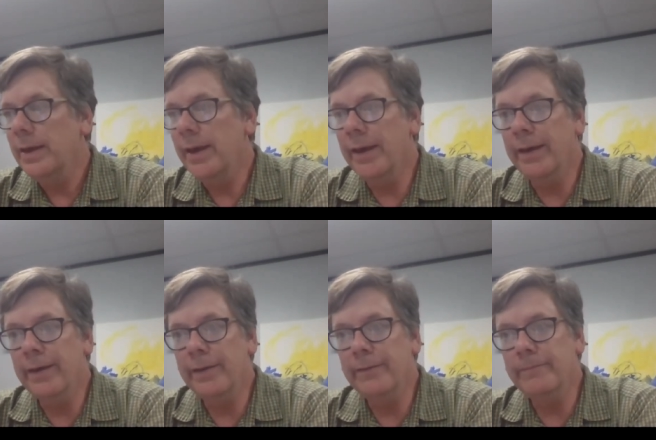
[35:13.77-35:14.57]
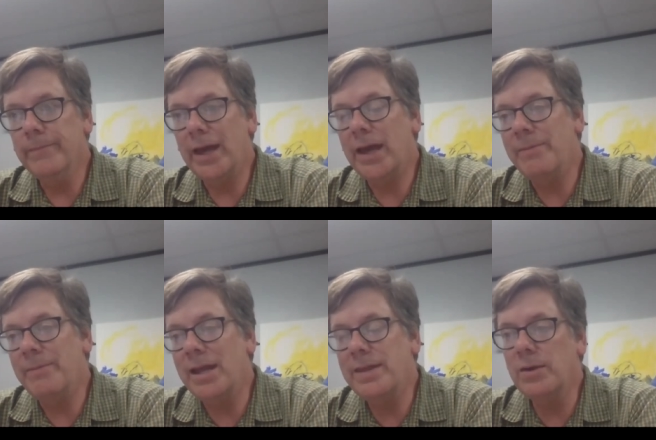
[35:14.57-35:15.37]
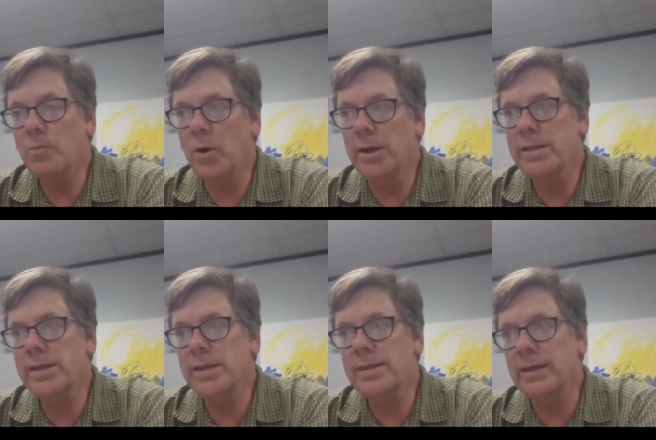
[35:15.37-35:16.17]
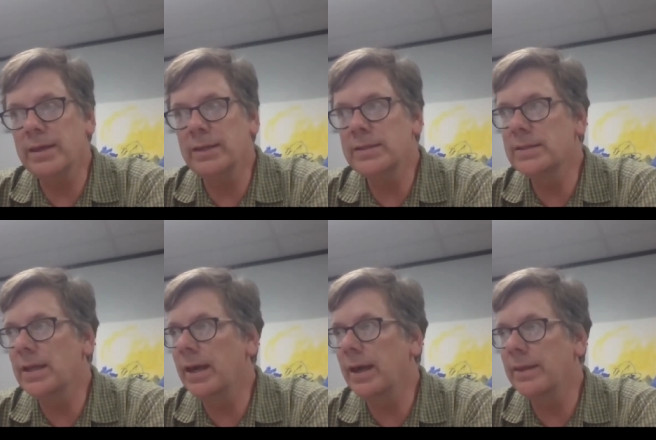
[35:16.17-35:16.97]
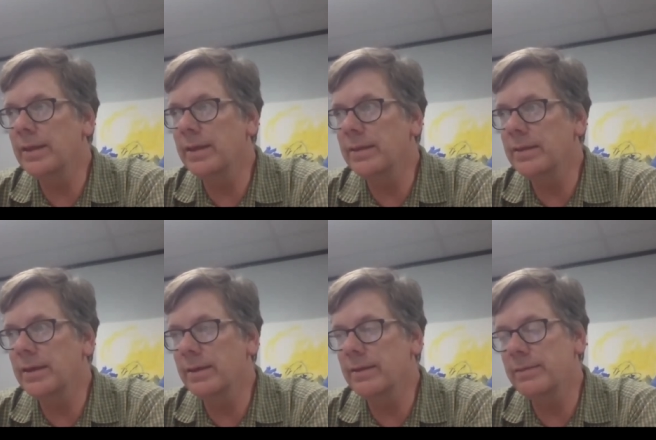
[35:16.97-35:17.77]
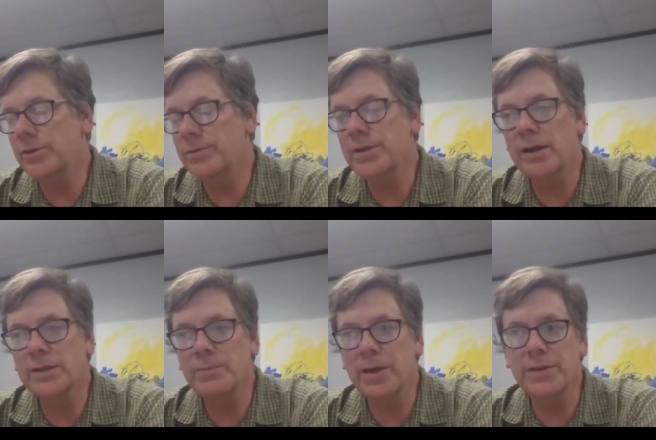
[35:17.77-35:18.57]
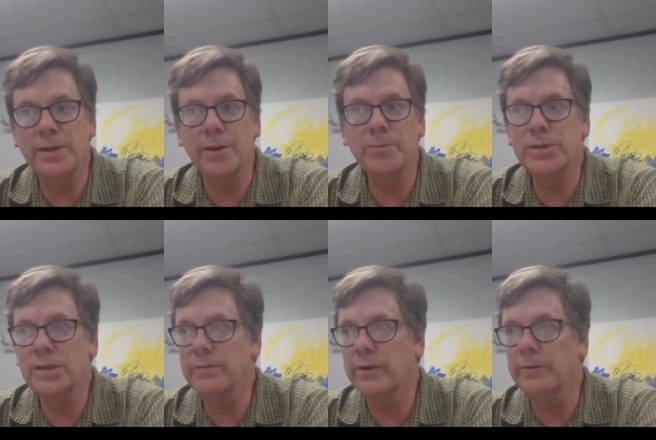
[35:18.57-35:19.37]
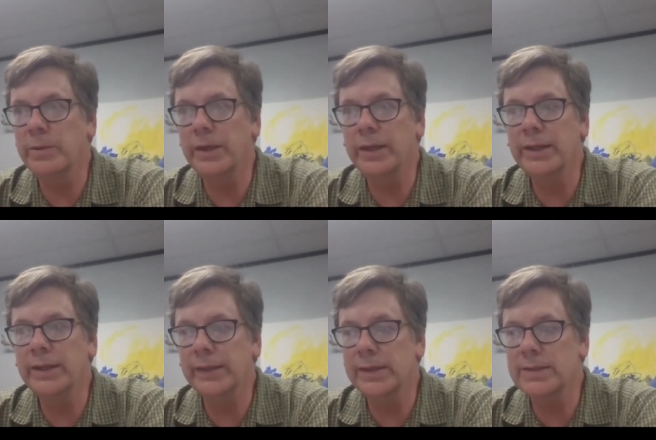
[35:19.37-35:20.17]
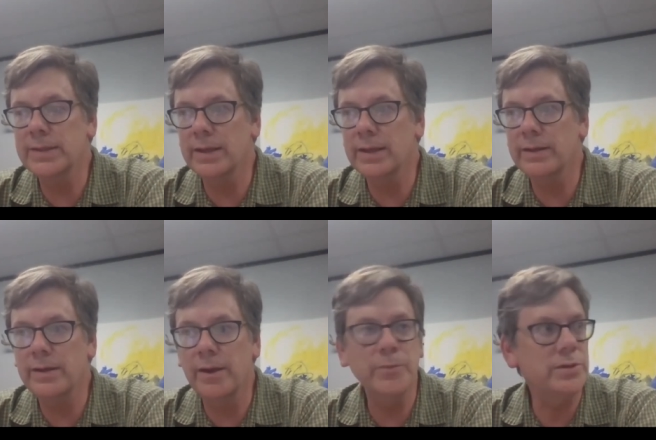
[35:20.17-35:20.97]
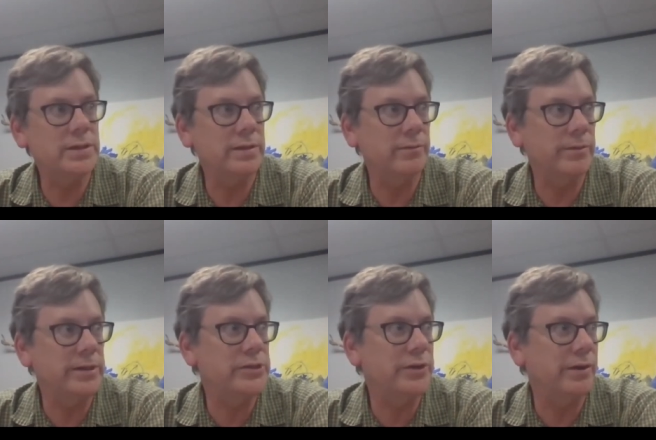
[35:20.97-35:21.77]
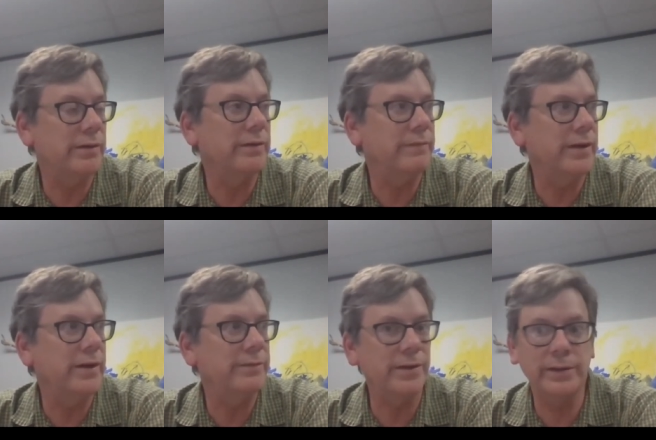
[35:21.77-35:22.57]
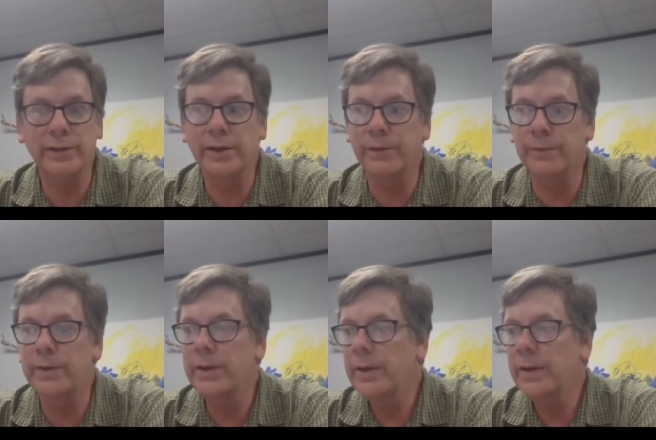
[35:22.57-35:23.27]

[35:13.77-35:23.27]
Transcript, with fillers: Um, I, I, mean, I think one of the things uh, that the you talked about the numbers at the very beginning of this, the numbers in the region are very very low